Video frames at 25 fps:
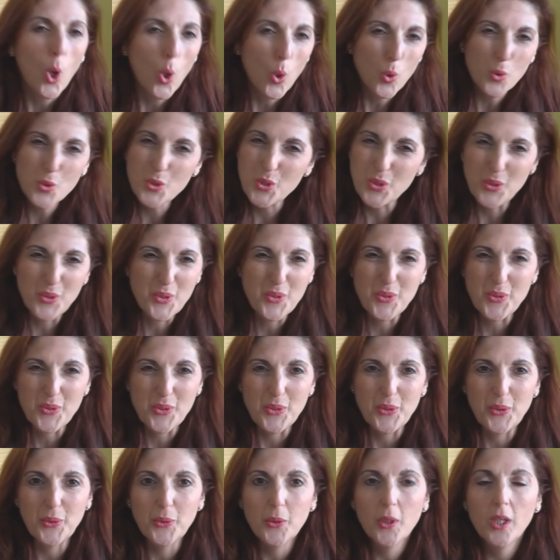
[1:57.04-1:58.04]
All too
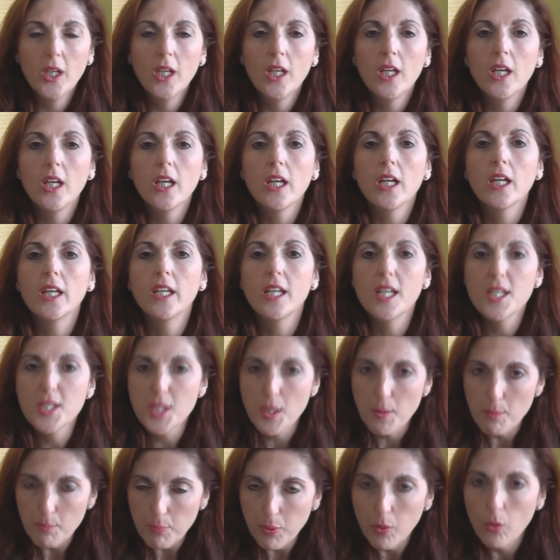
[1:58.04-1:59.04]
true. It
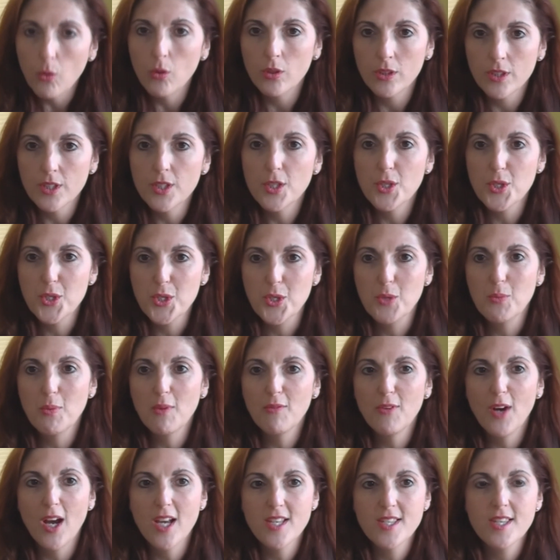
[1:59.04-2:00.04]
is important that
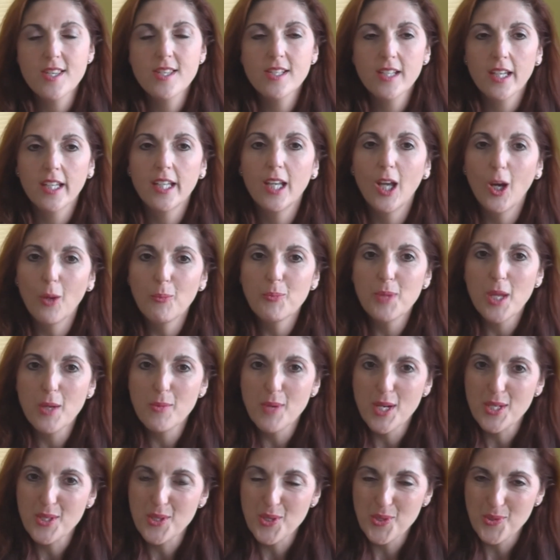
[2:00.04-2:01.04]
supervisors can help
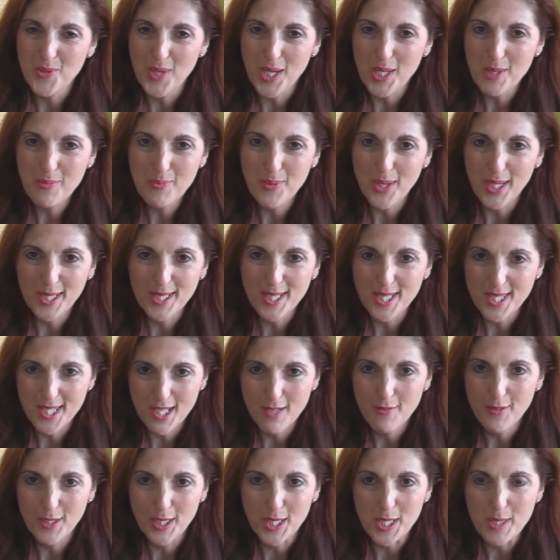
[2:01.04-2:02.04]
their registrars practice
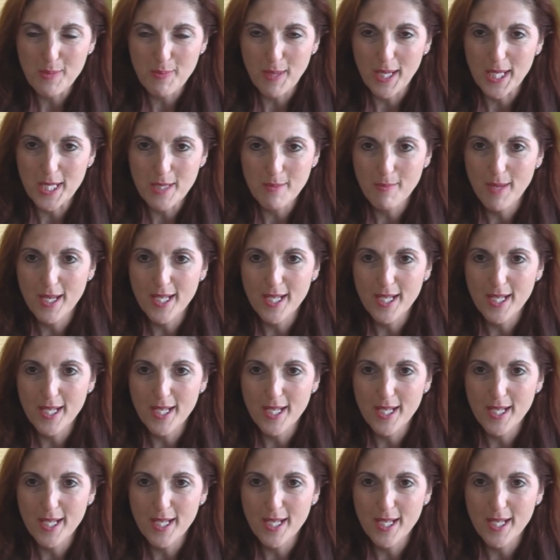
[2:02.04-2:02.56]
evidence-based